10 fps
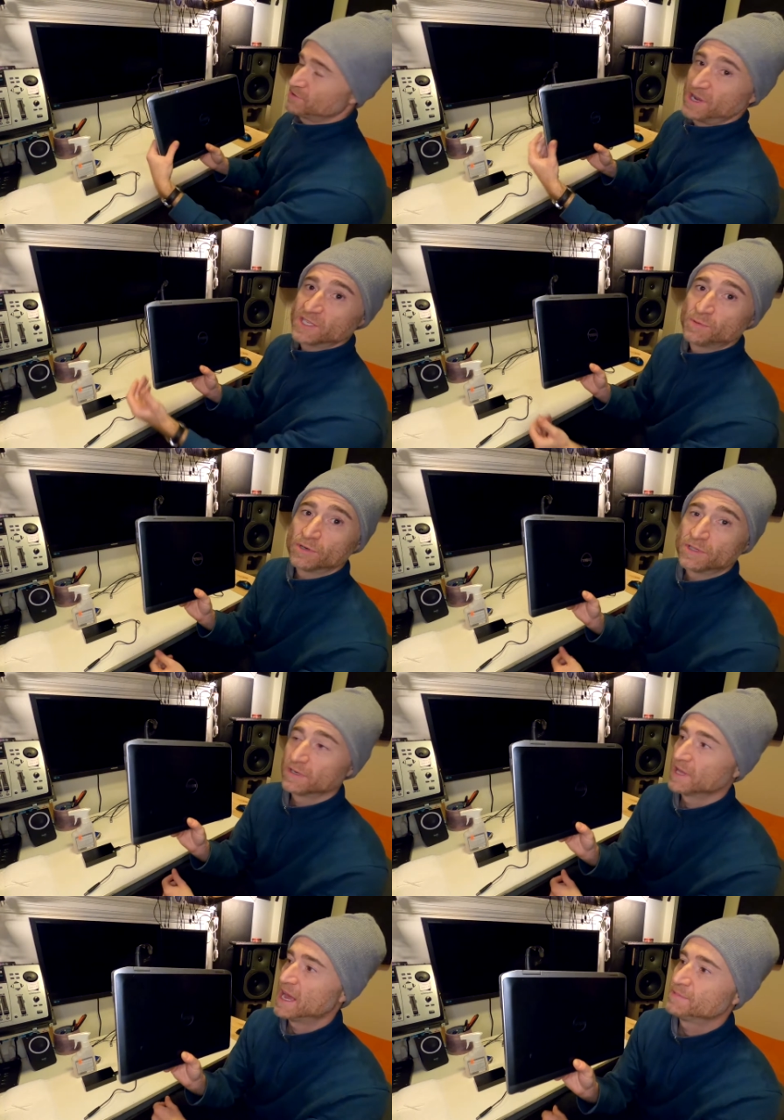transport
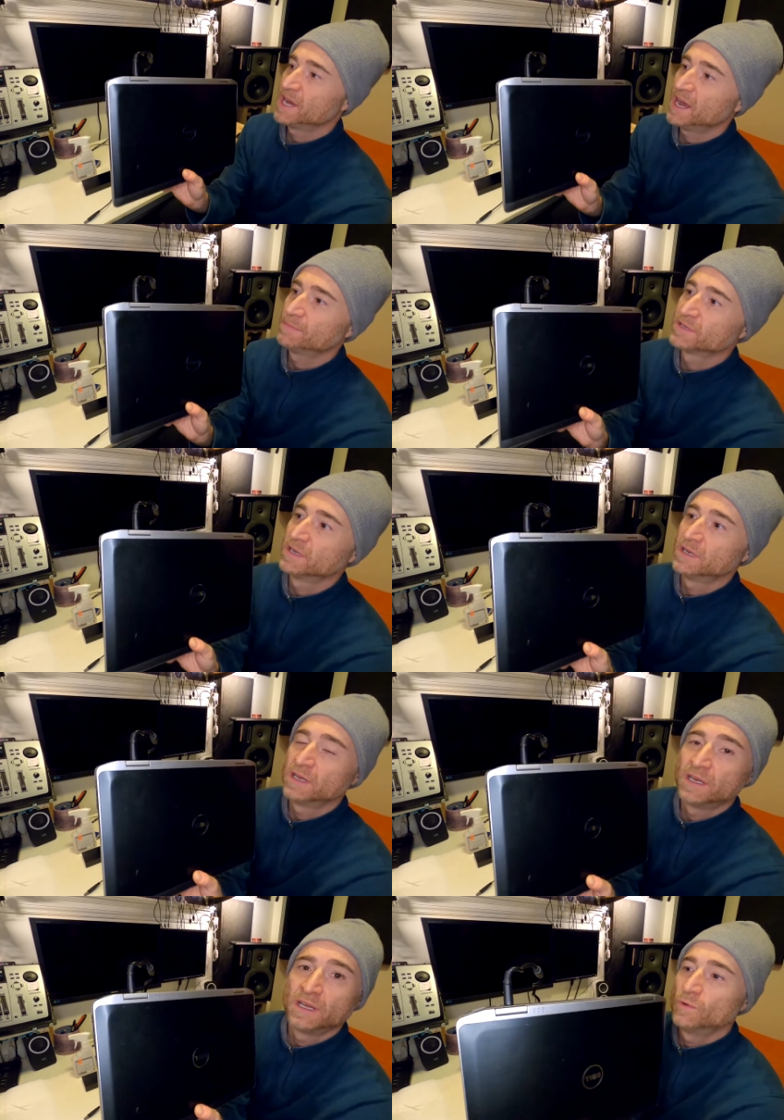their laptops
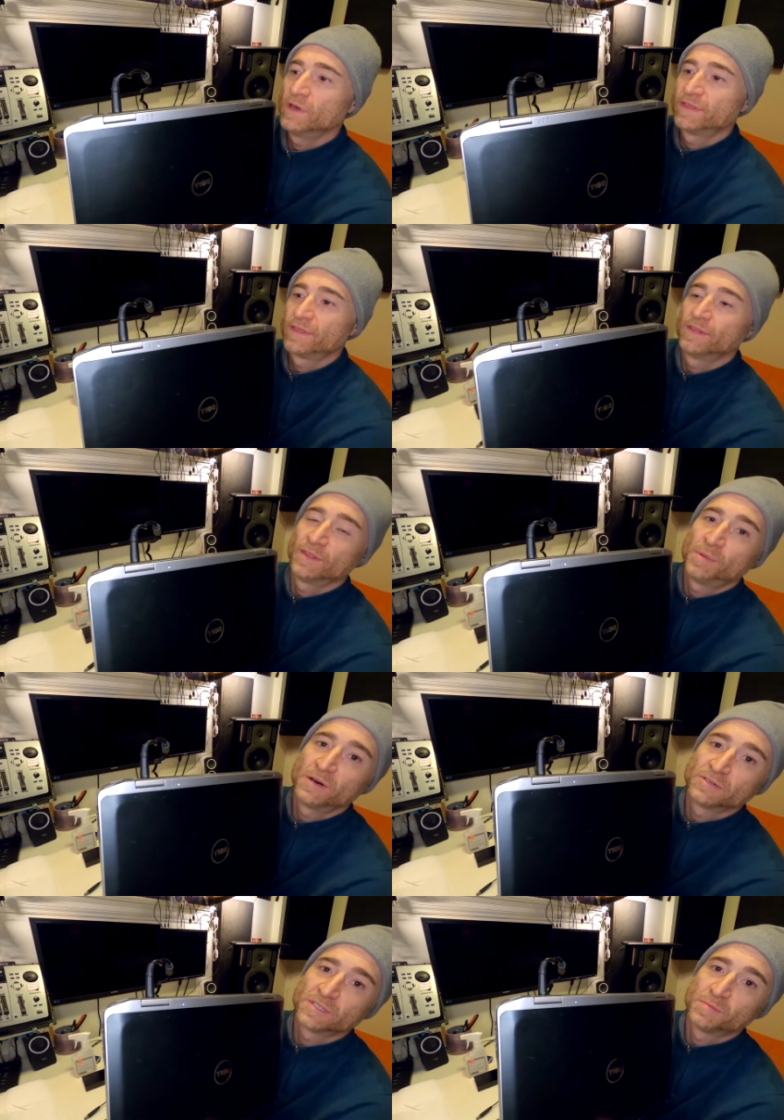with the
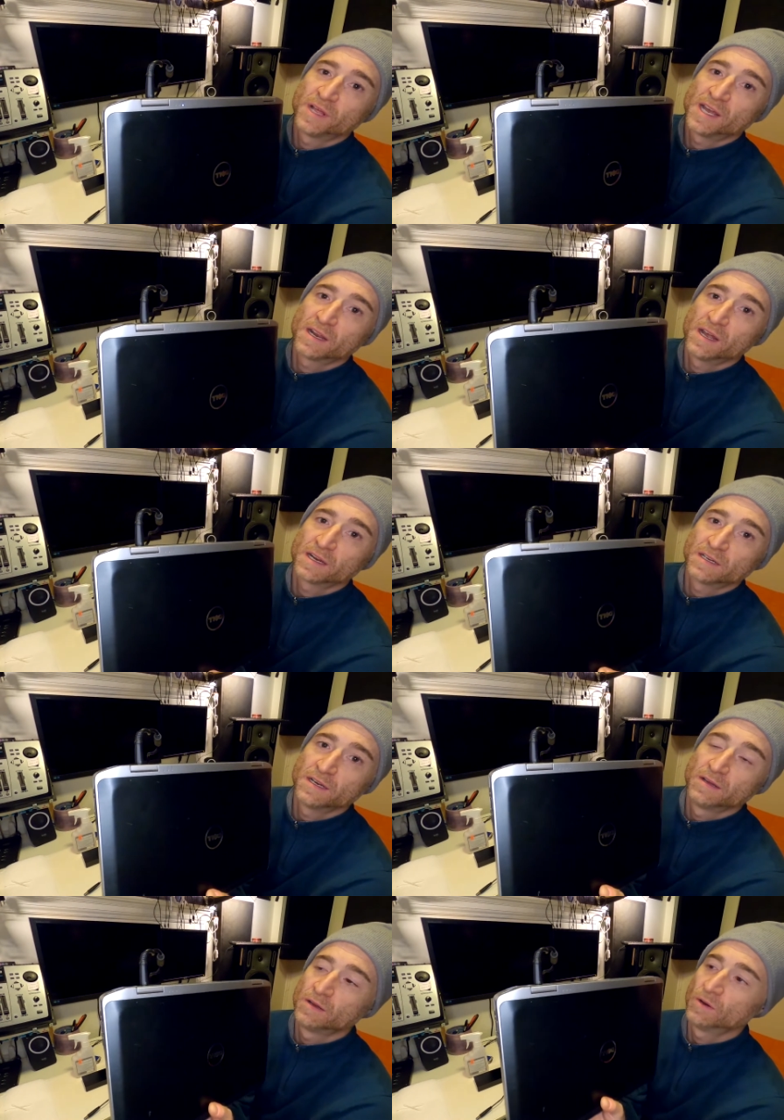power supply
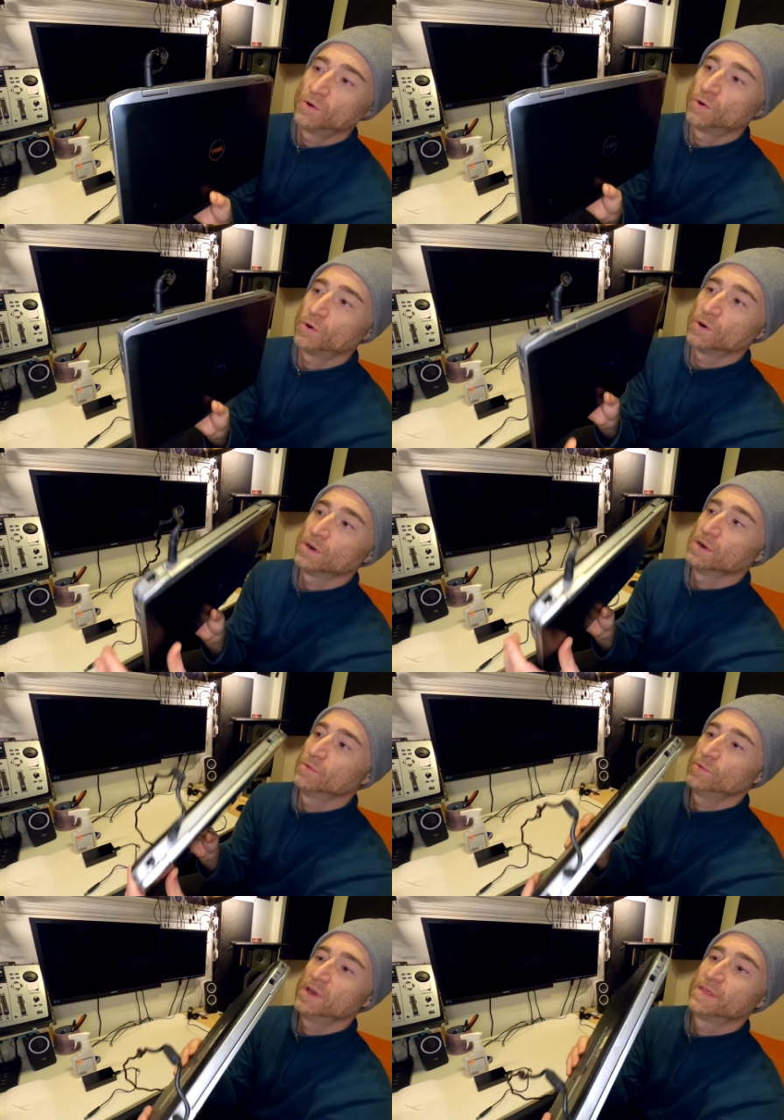connected or
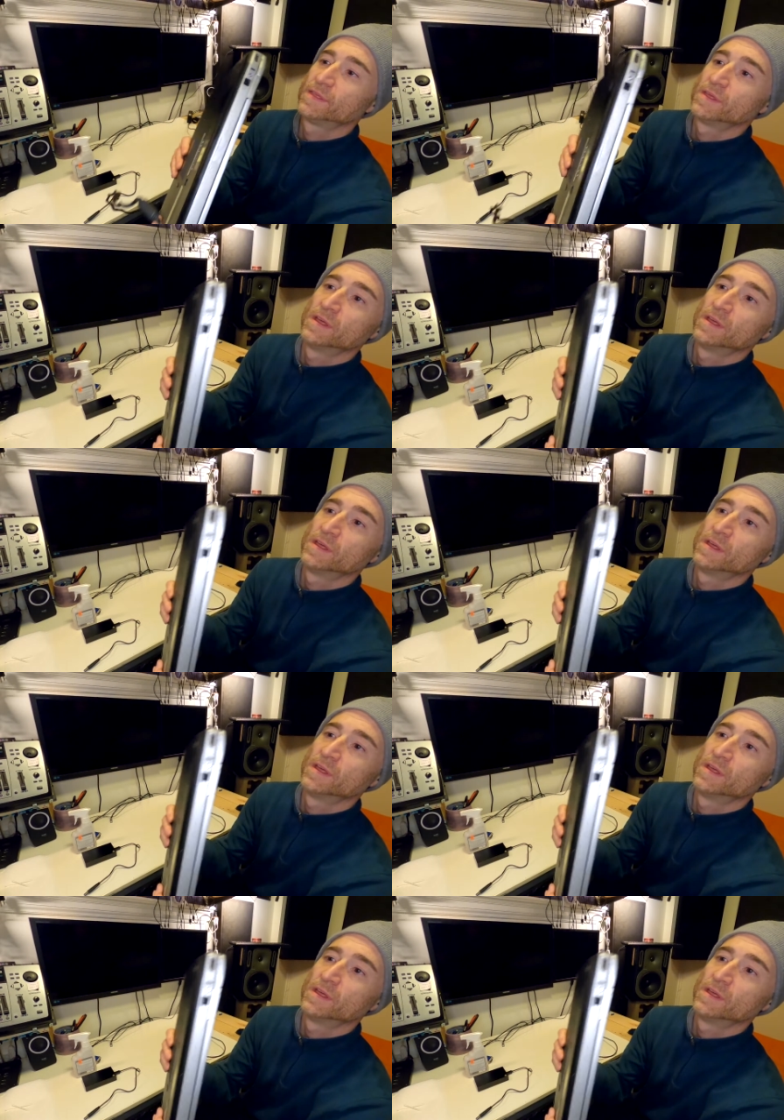with